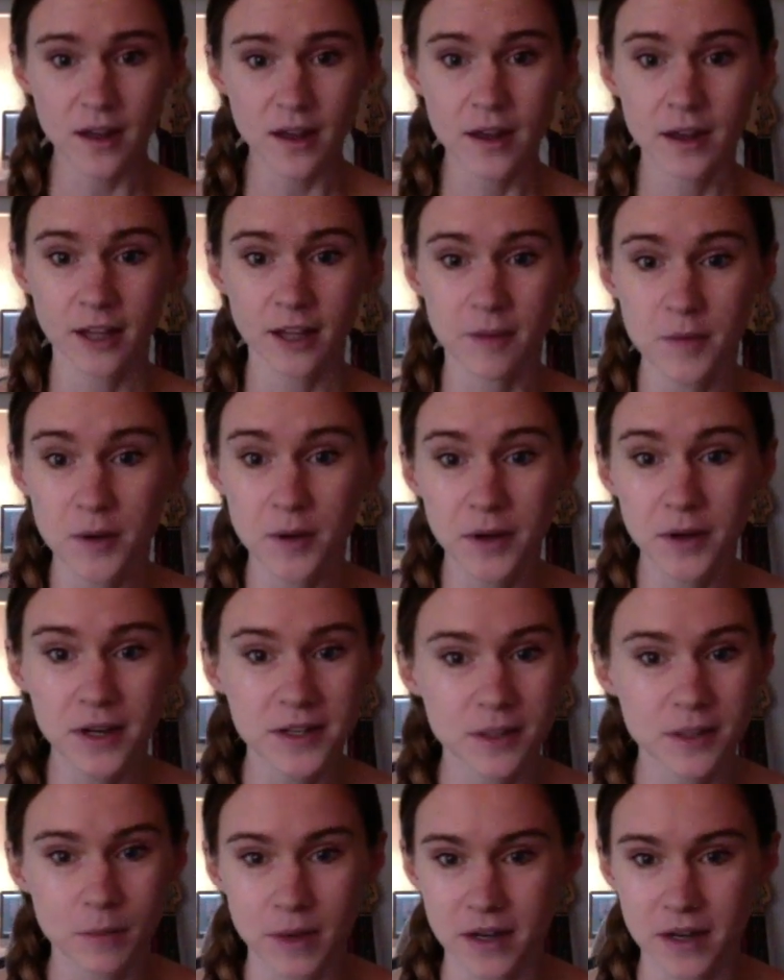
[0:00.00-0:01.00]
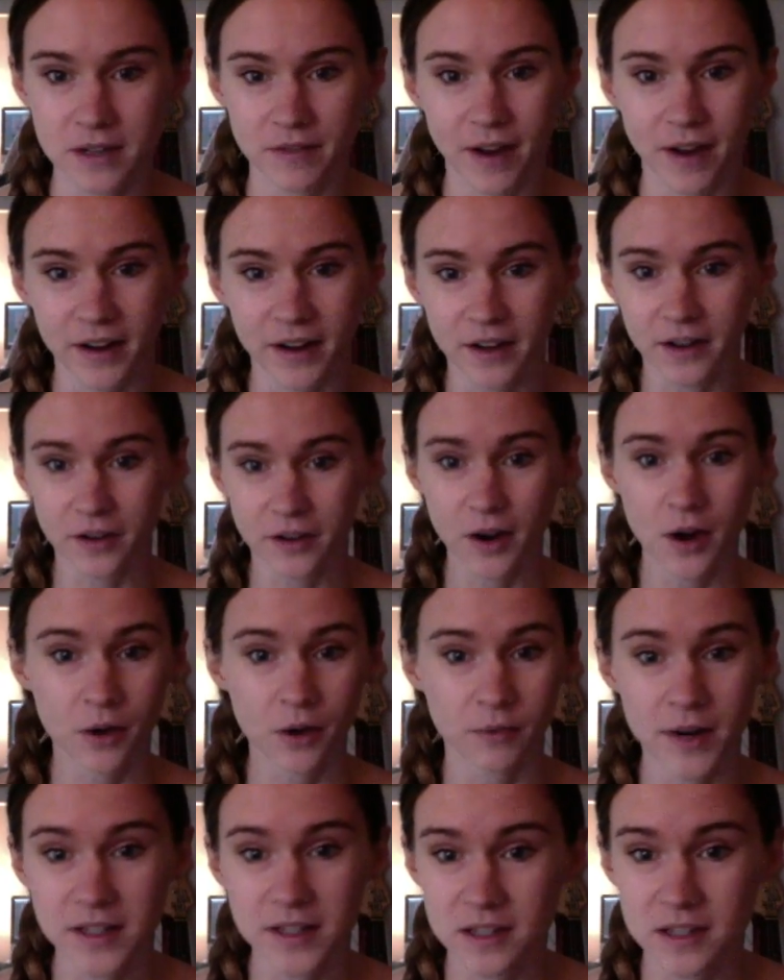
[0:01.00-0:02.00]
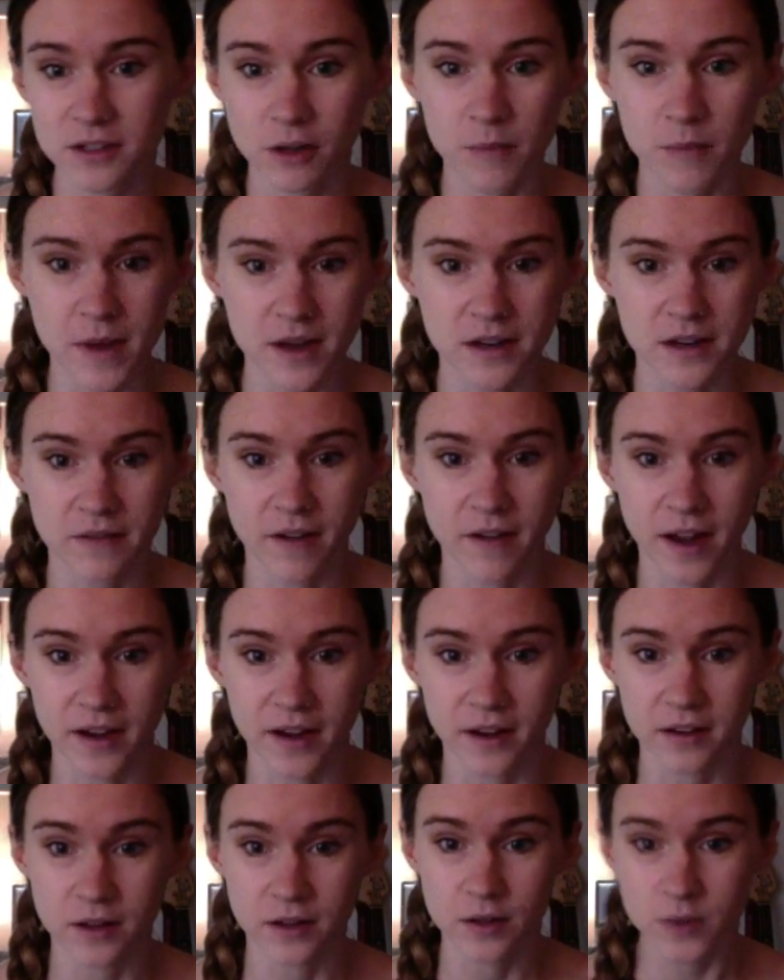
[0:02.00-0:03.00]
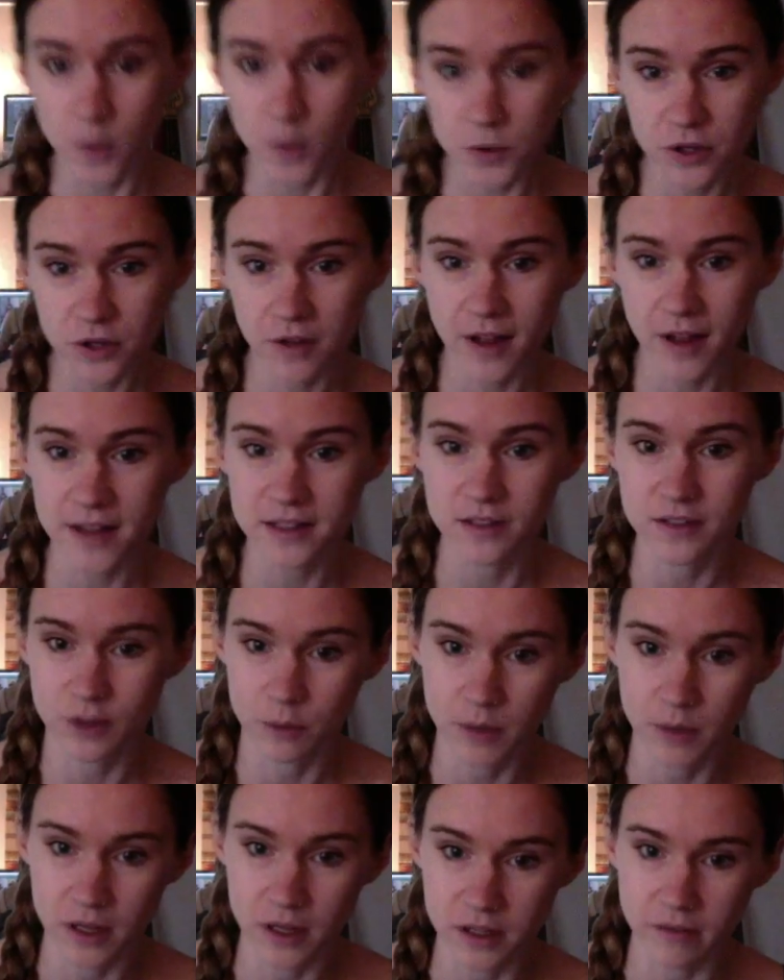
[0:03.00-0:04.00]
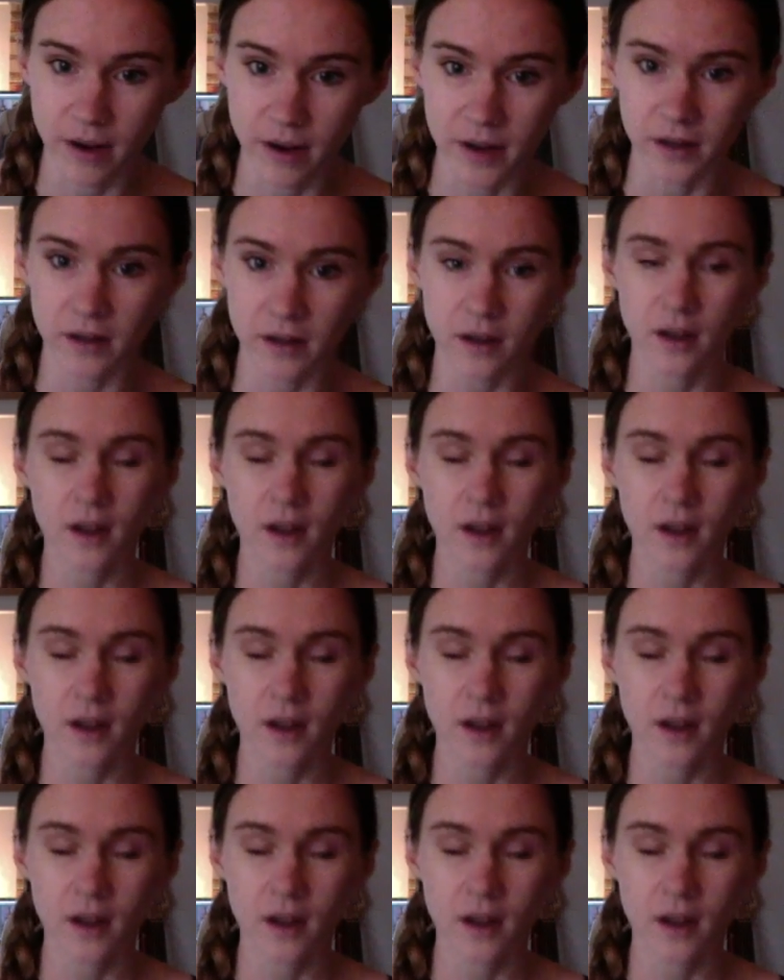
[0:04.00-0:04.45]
Communities are being divided, races are being divided, social classes are being divided.